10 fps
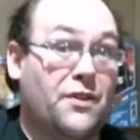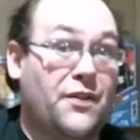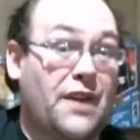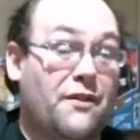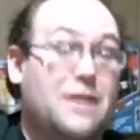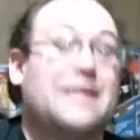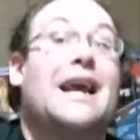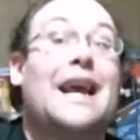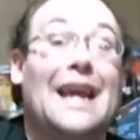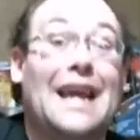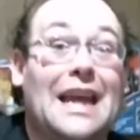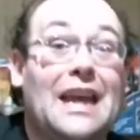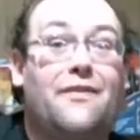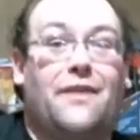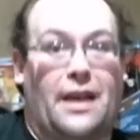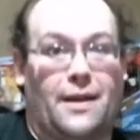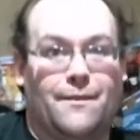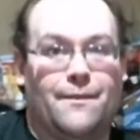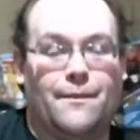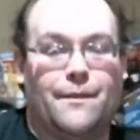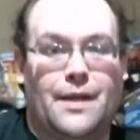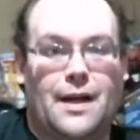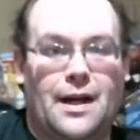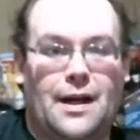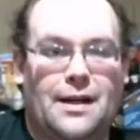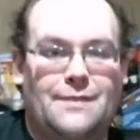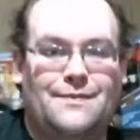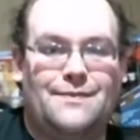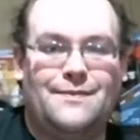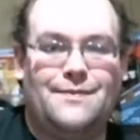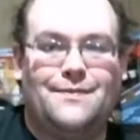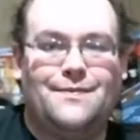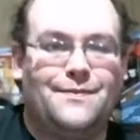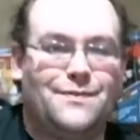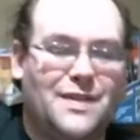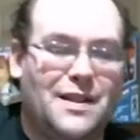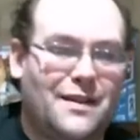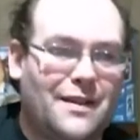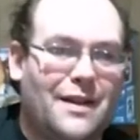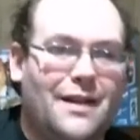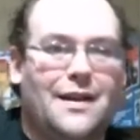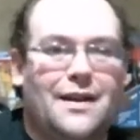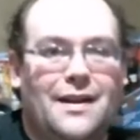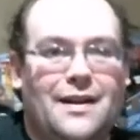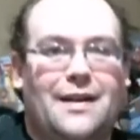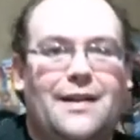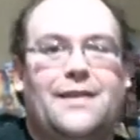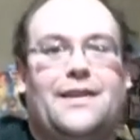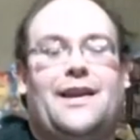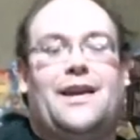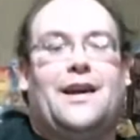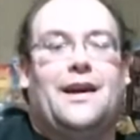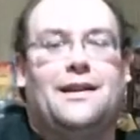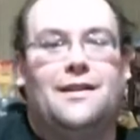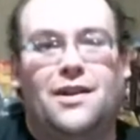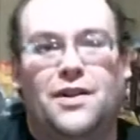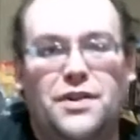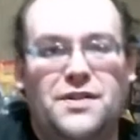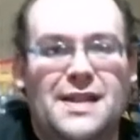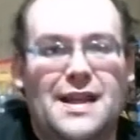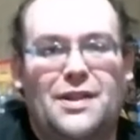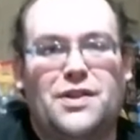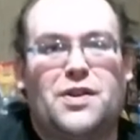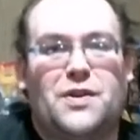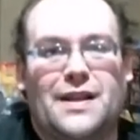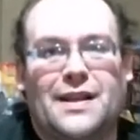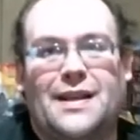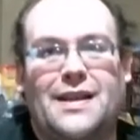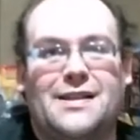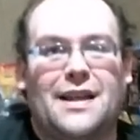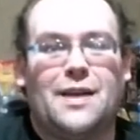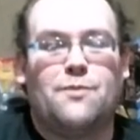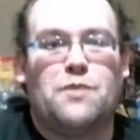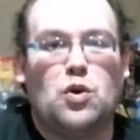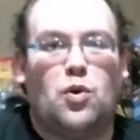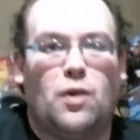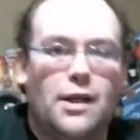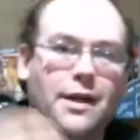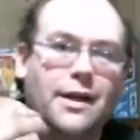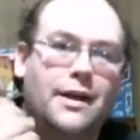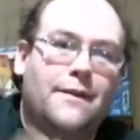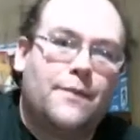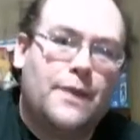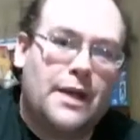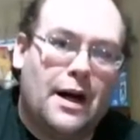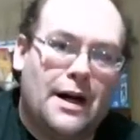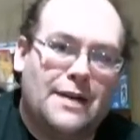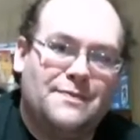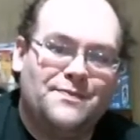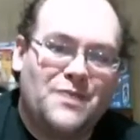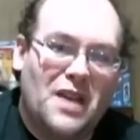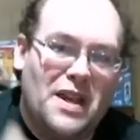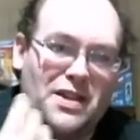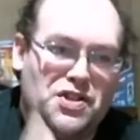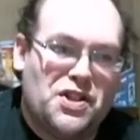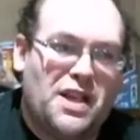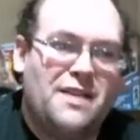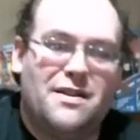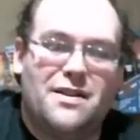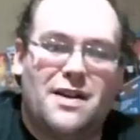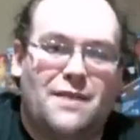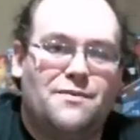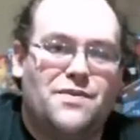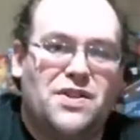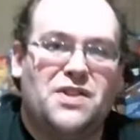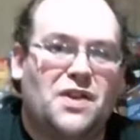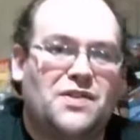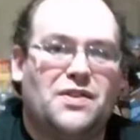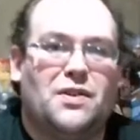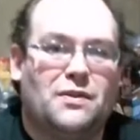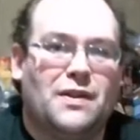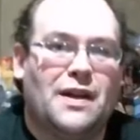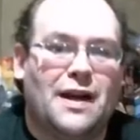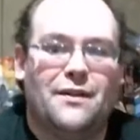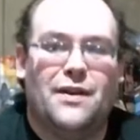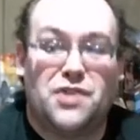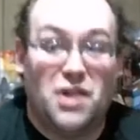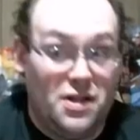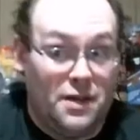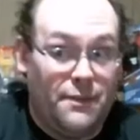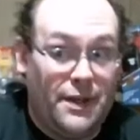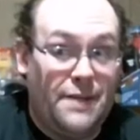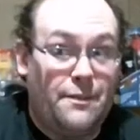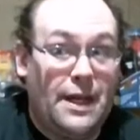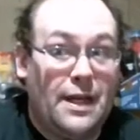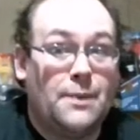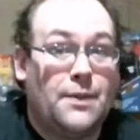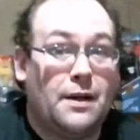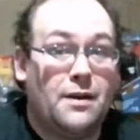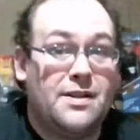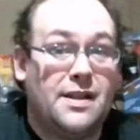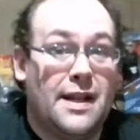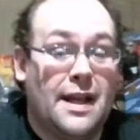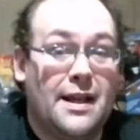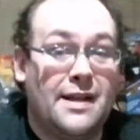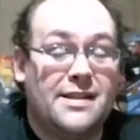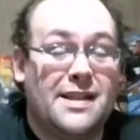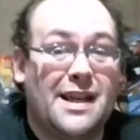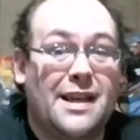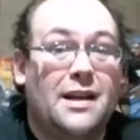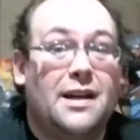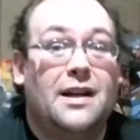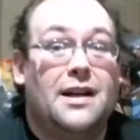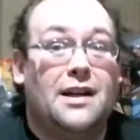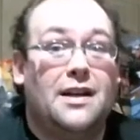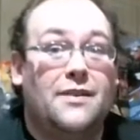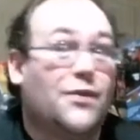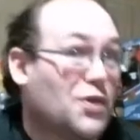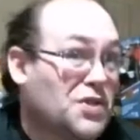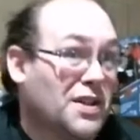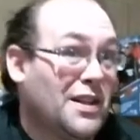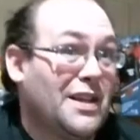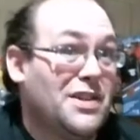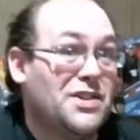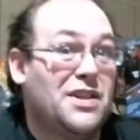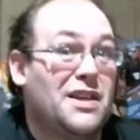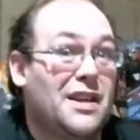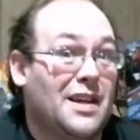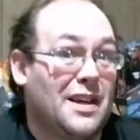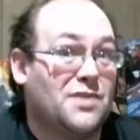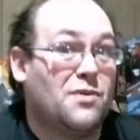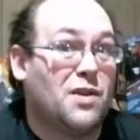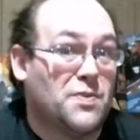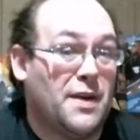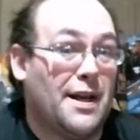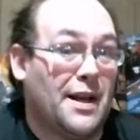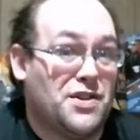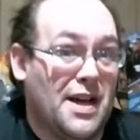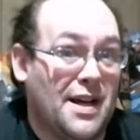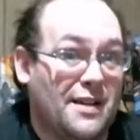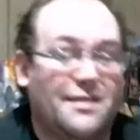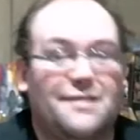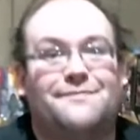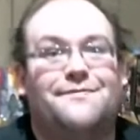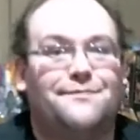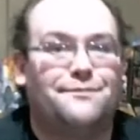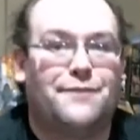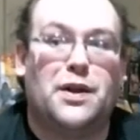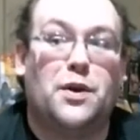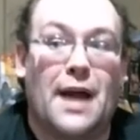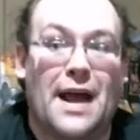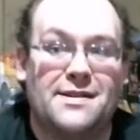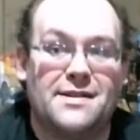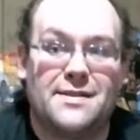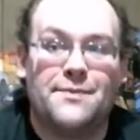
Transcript: favorites, Evie. Um, the the uh, little New Zealander that kicks like a mule. Um, eh, she um, she's also kind of she uh, did make an appearance in NXT. Unfortunately, she kind of got squashed by Nia Jax, but who hasn't?